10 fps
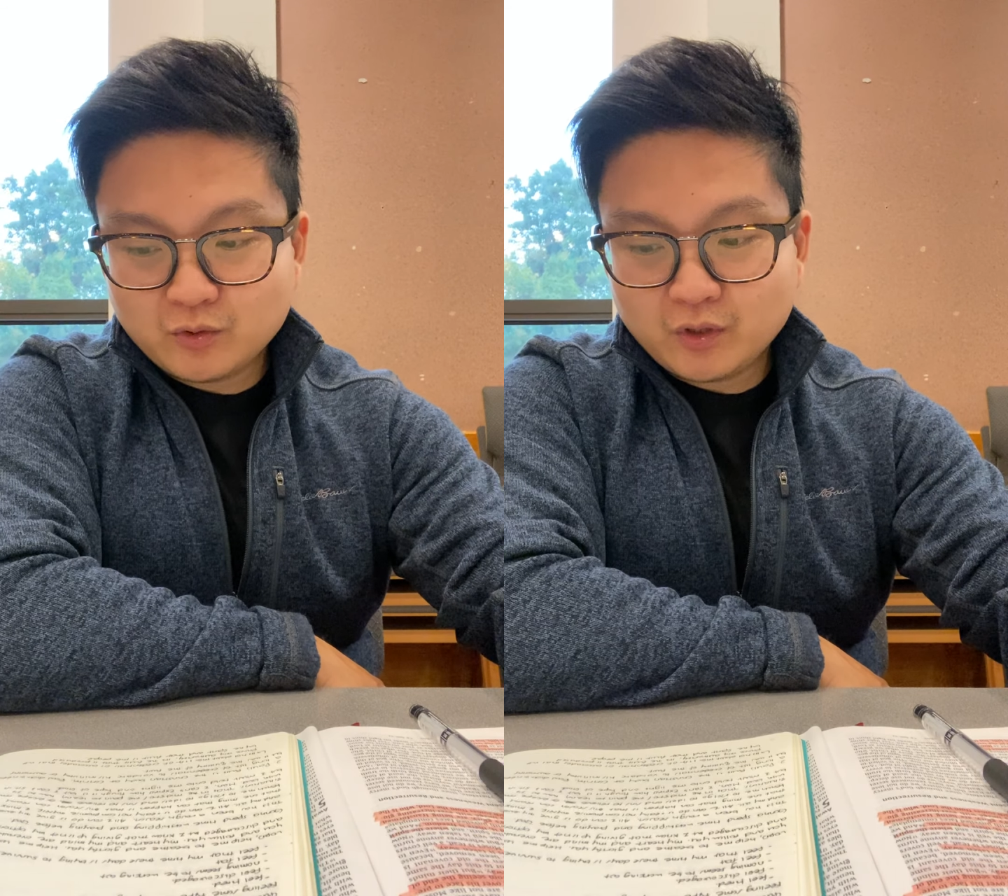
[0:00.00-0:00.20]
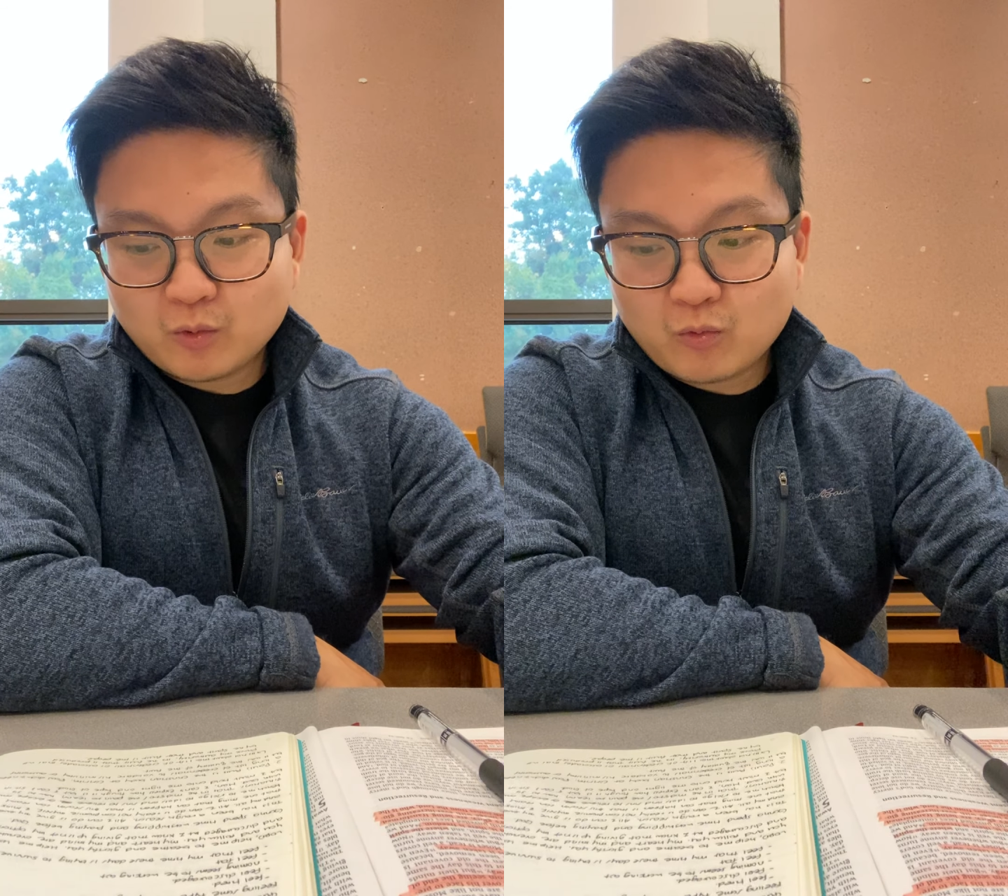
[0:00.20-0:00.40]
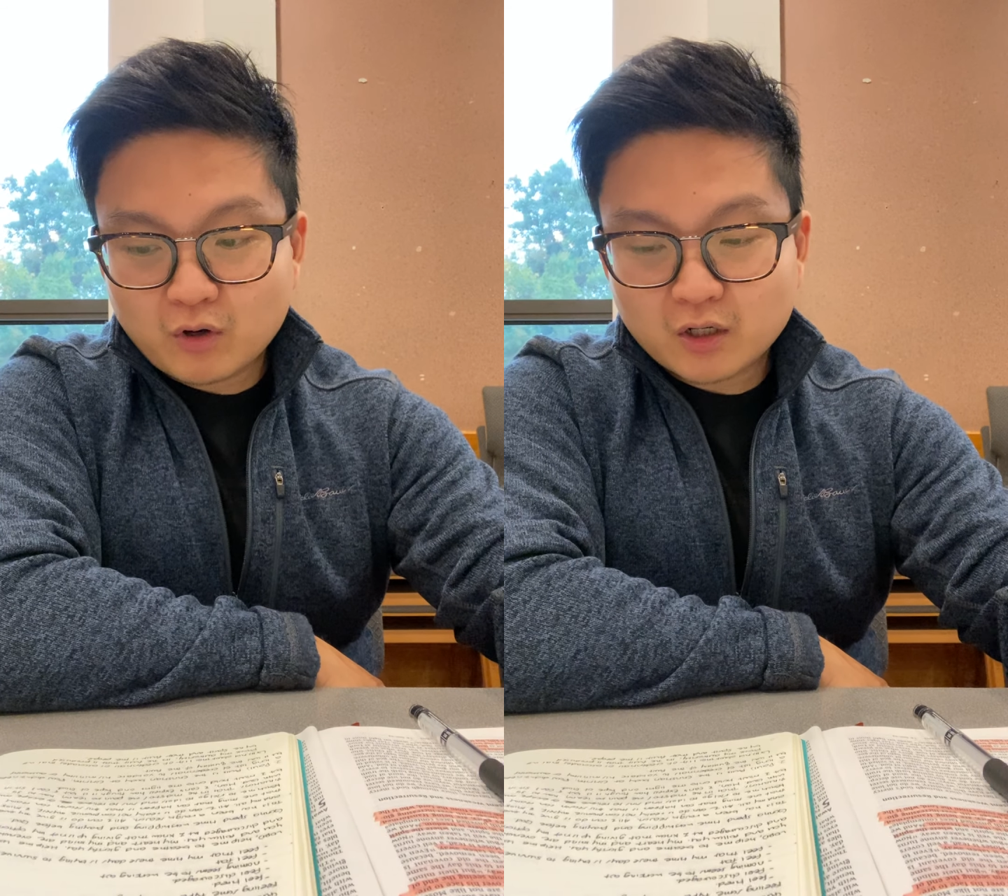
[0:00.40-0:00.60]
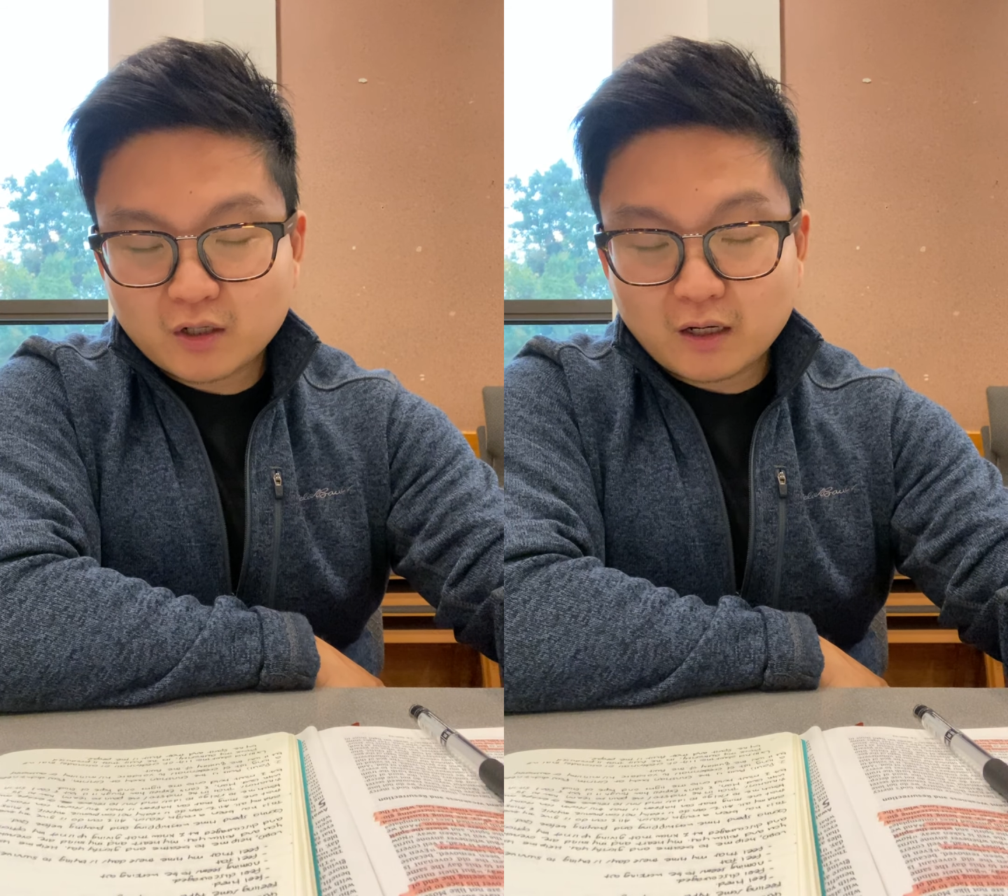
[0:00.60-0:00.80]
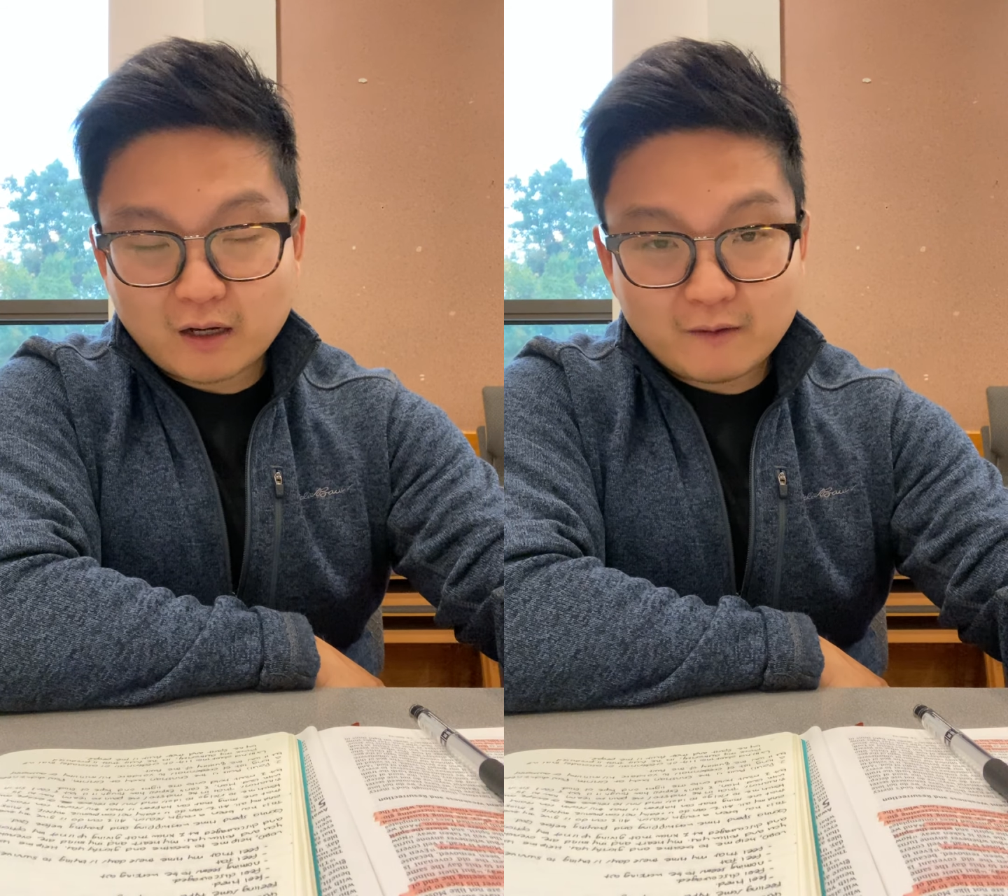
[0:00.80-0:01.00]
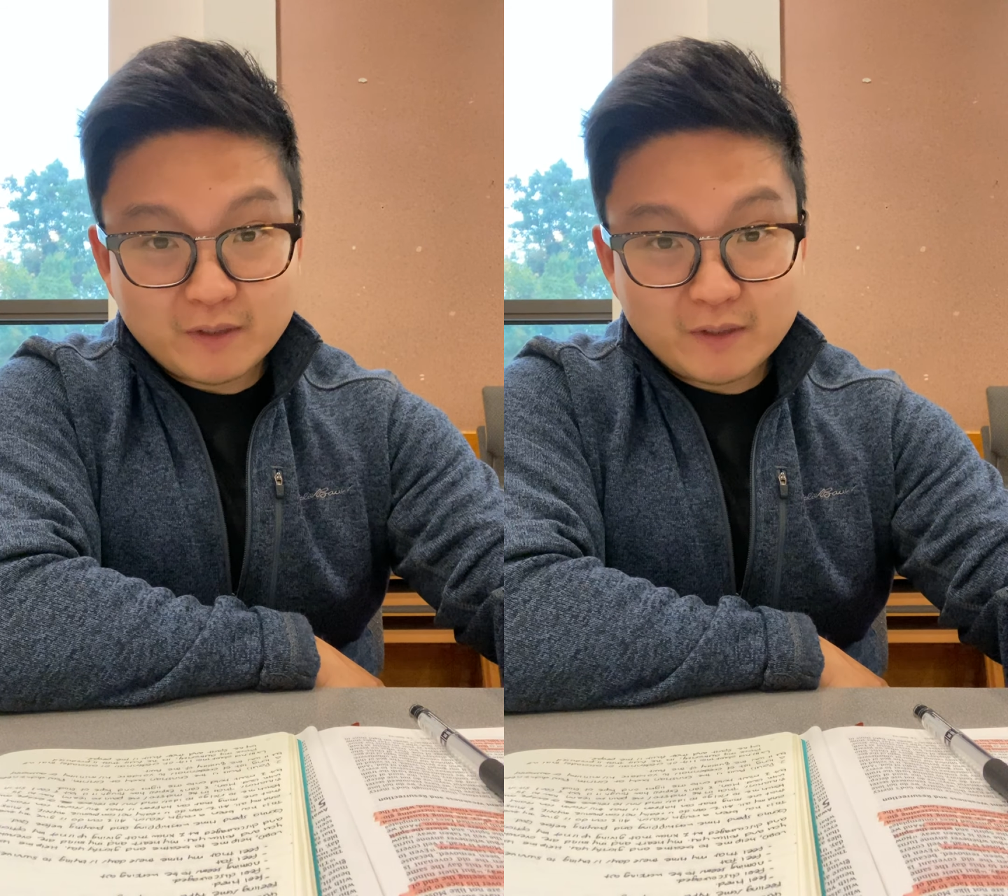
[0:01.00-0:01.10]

doing the work of God,